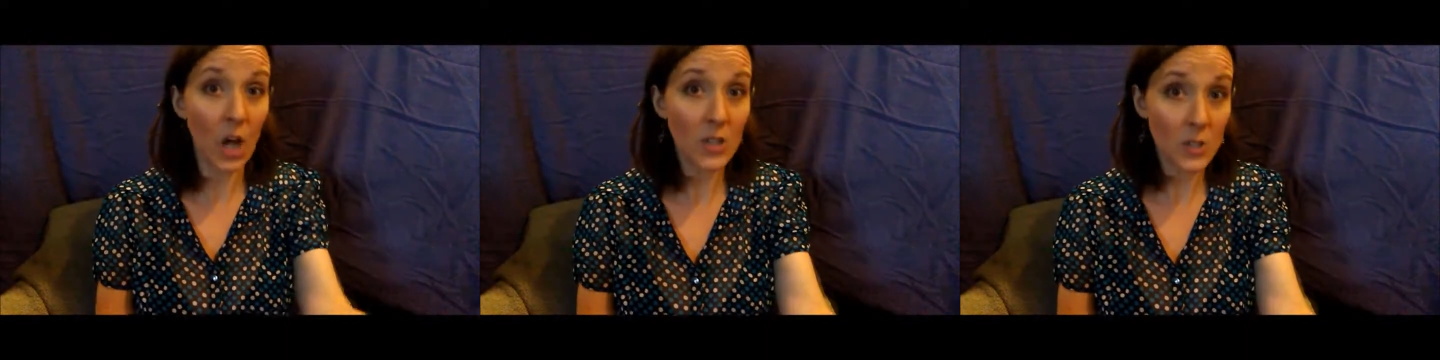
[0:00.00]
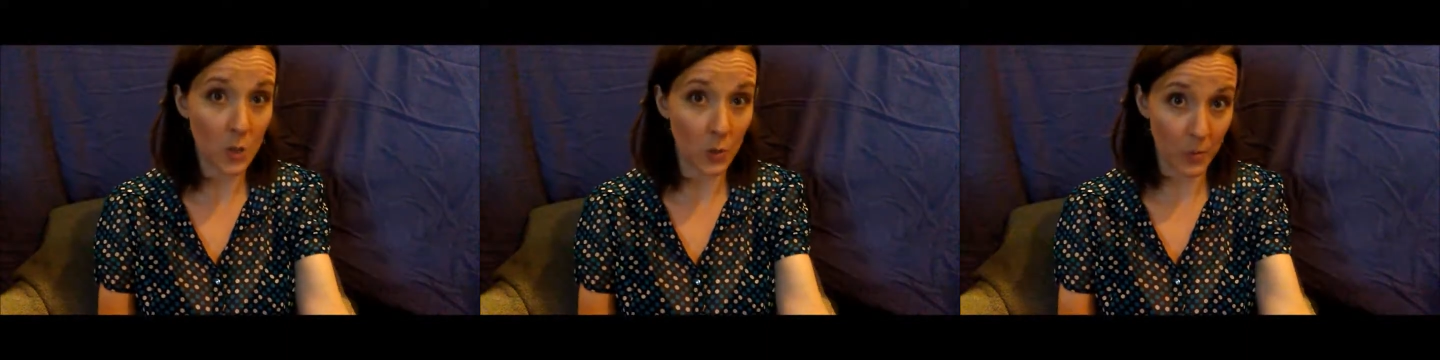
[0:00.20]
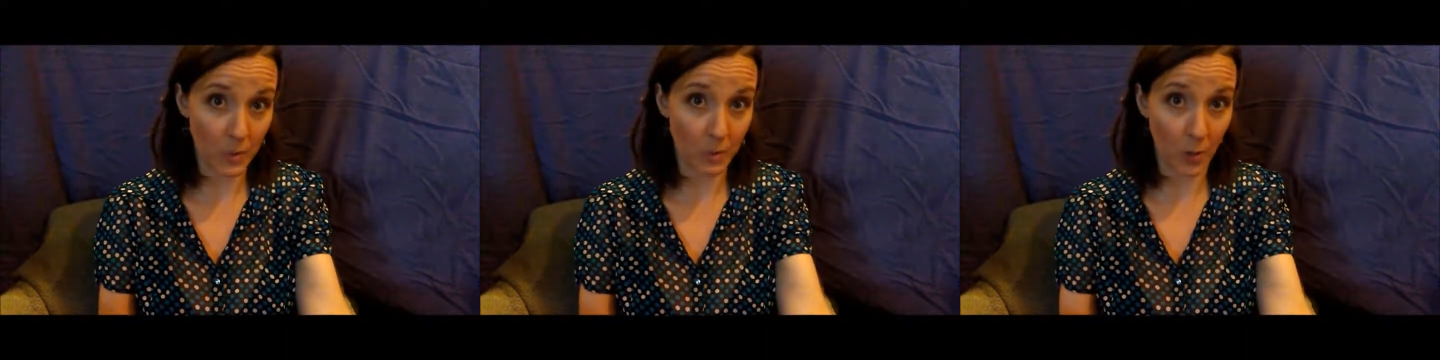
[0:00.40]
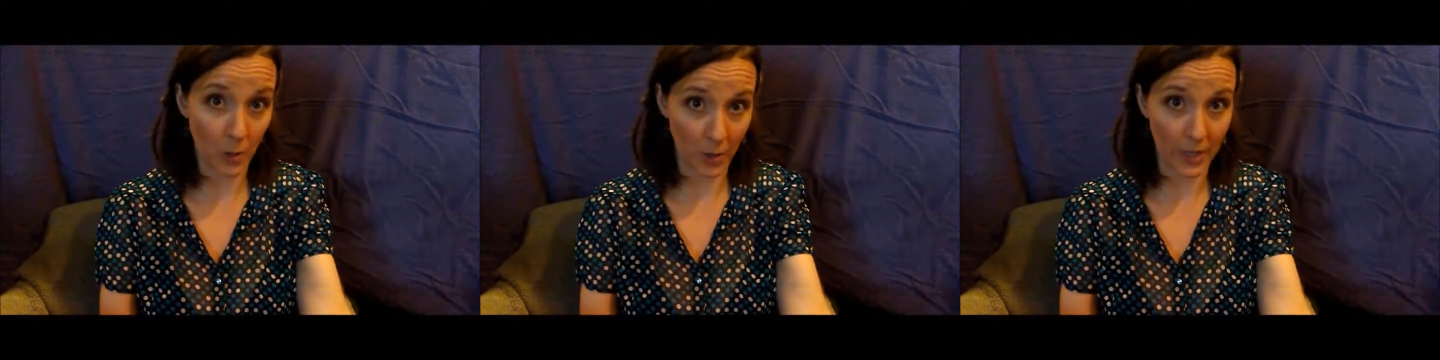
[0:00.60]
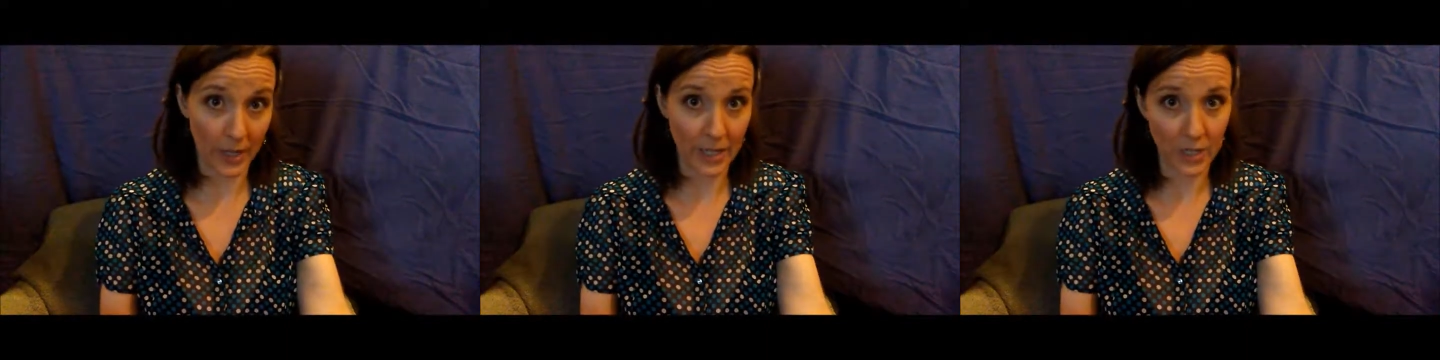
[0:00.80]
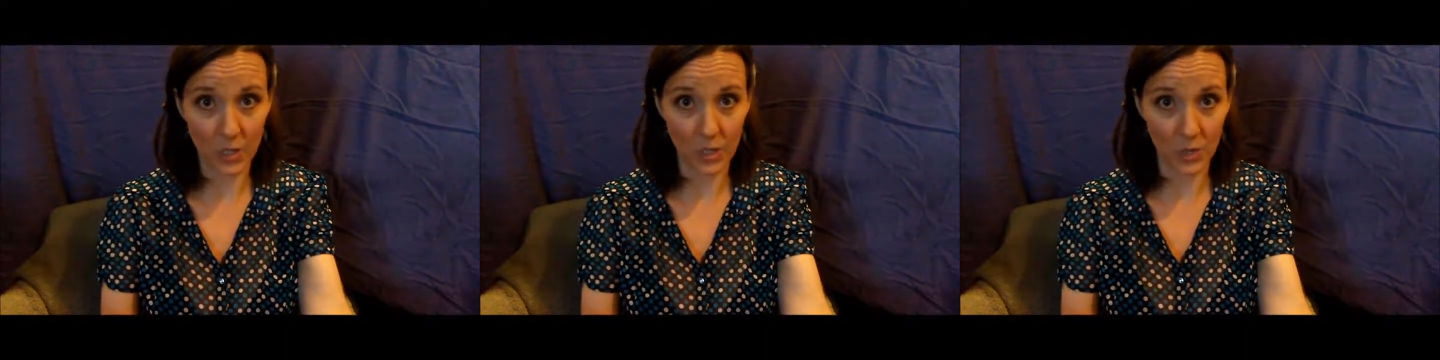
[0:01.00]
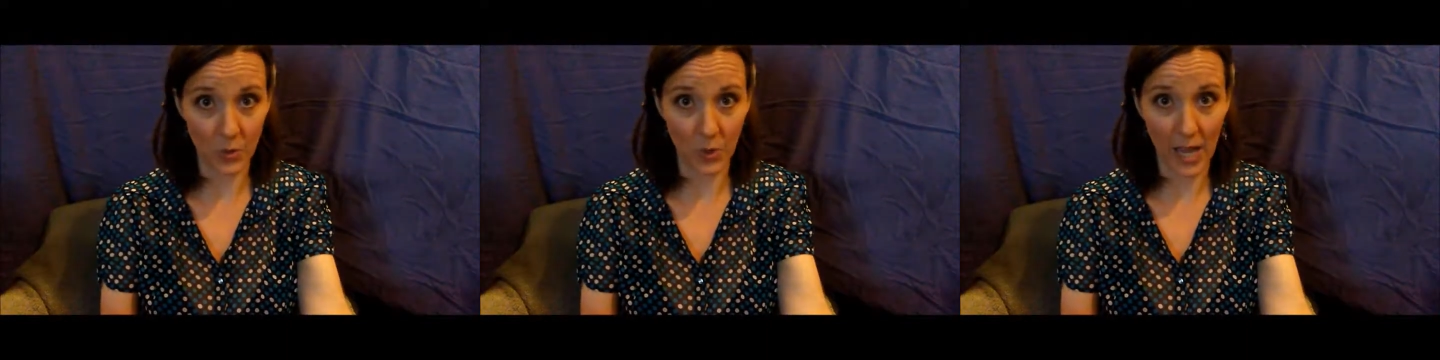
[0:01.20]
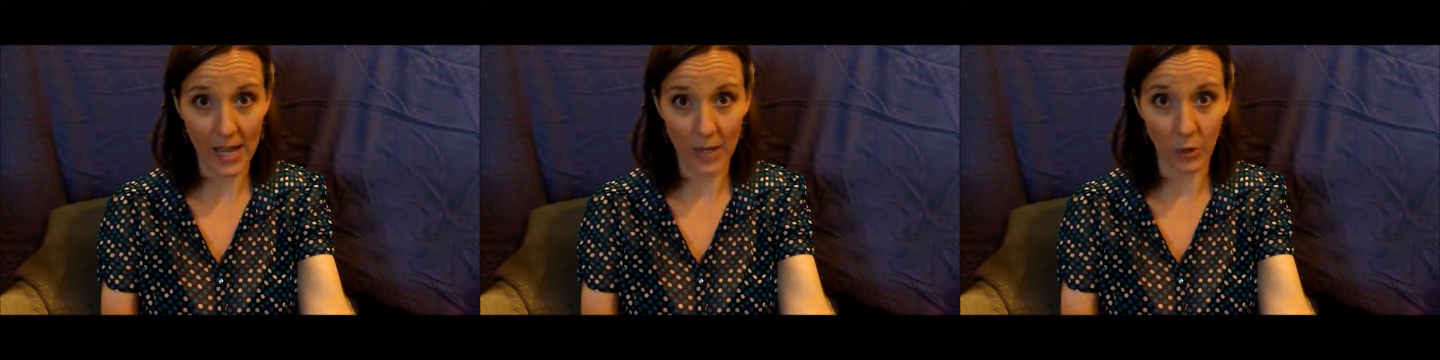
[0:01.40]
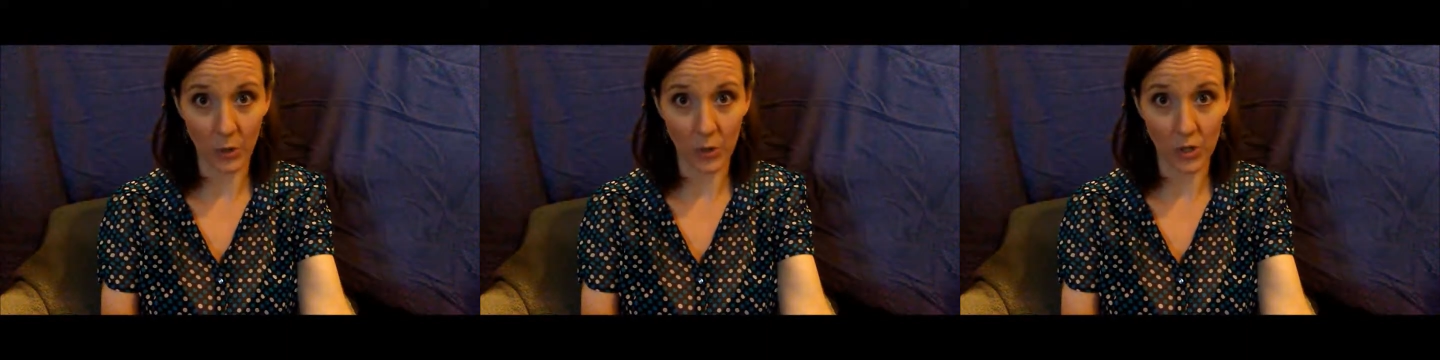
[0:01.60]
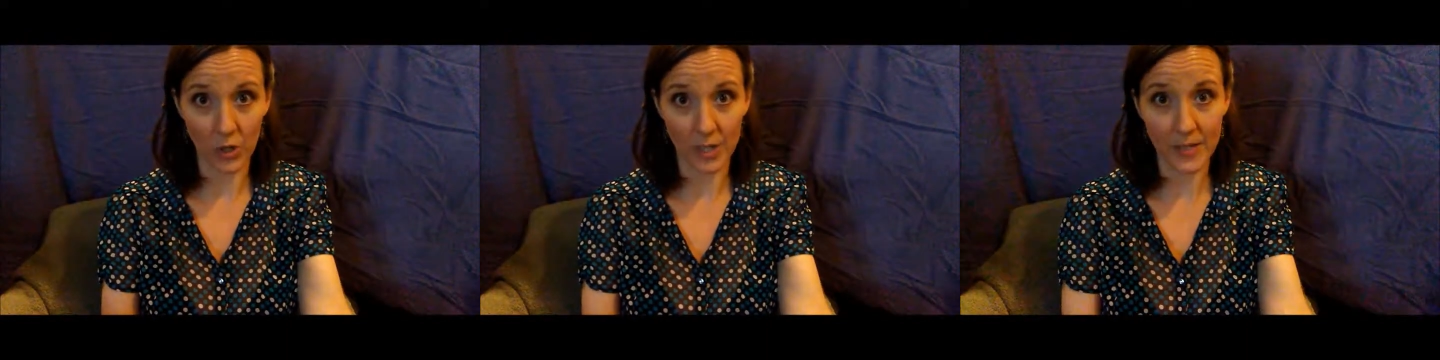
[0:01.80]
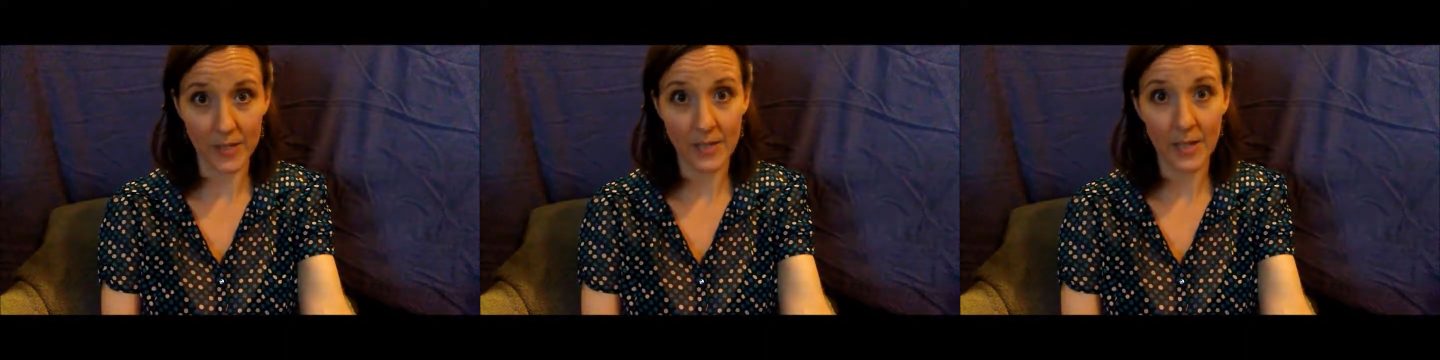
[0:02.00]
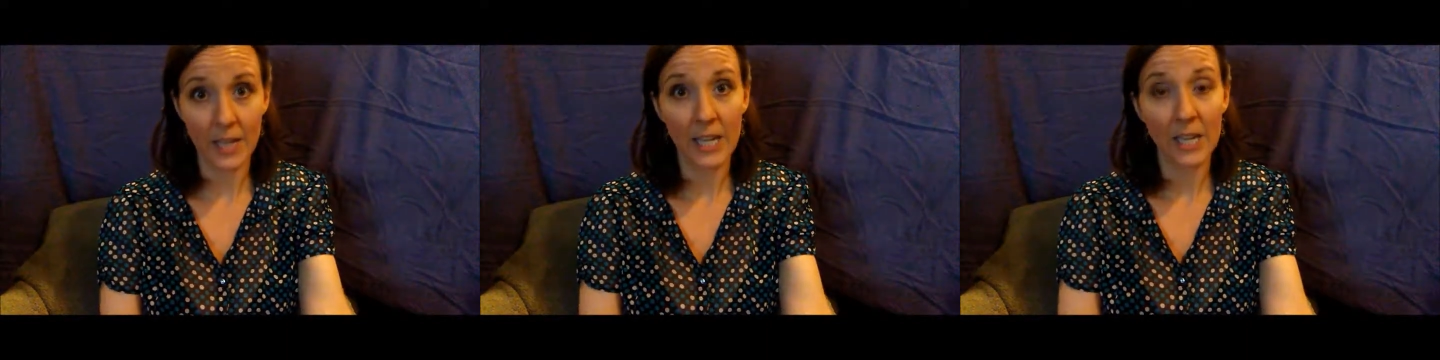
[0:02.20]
also be broken into two categories.